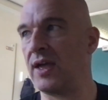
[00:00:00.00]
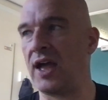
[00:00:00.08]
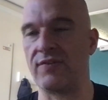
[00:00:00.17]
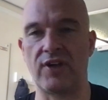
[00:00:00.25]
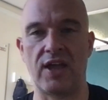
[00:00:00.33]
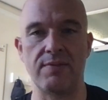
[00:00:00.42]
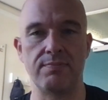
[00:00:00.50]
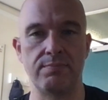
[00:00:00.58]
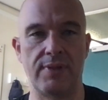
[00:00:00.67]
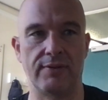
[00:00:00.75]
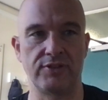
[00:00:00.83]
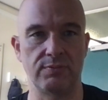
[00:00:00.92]
have I
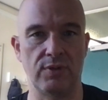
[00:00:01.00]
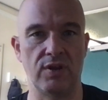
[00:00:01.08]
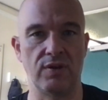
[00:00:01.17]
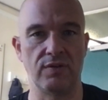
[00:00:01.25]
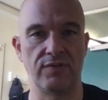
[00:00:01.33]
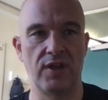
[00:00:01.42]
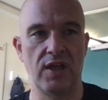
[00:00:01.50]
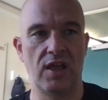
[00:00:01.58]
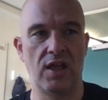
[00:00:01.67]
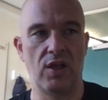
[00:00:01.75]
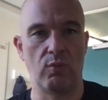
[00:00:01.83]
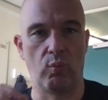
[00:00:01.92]
been able to move
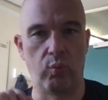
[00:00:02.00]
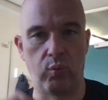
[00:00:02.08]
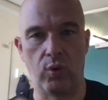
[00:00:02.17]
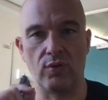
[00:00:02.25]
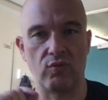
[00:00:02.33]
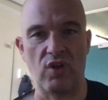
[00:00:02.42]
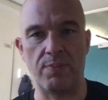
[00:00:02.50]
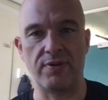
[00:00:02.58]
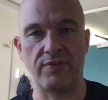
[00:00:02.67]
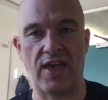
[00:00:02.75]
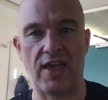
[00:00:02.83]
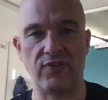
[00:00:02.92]
one rep
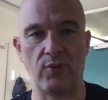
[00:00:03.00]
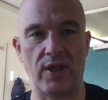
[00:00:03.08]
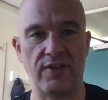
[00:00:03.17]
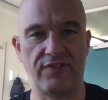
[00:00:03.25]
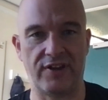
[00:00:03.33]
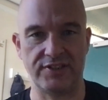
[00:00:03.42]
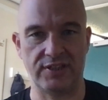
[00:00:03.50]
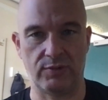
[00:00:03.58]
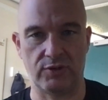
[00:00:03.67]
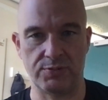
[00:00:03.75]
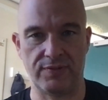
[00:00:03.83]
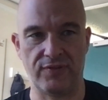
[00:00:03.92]
of a heavy weight faster than
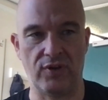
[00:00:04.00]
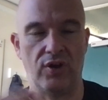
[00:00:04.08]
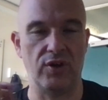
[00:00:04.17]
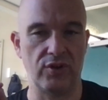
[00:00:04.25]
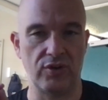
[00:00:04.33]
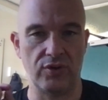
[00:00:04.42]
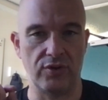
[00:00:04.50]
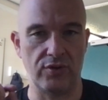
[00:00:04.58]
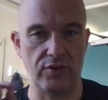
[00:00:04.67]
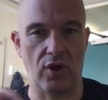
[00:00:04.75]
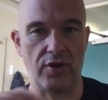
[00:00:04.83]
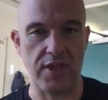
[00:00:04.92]
I was before?
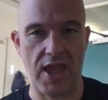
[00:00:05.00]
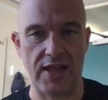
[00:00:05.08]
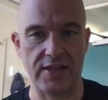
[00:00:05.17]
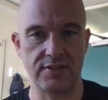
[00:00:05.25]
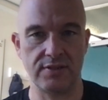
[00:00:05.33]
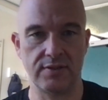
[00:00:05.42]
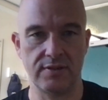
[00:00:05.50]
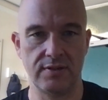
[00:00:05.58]
Not yet.